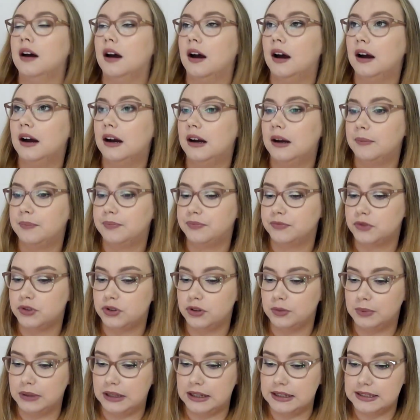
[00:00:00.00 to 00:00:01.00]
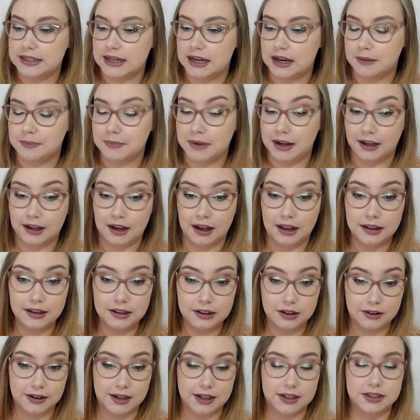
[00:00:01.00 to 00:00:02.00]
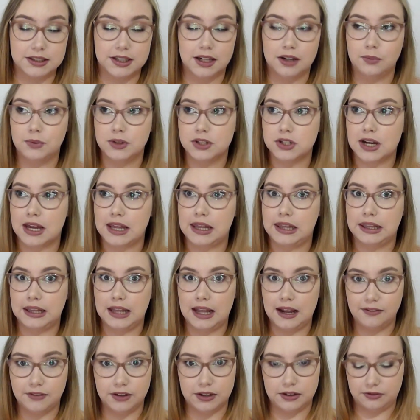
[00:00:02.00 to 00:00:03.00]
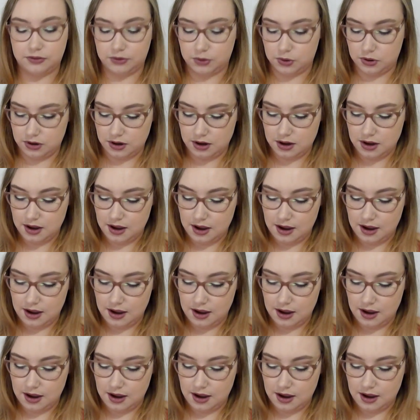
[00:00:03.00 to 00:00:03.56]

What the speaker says: to blend out my colour corrector, which I love it for.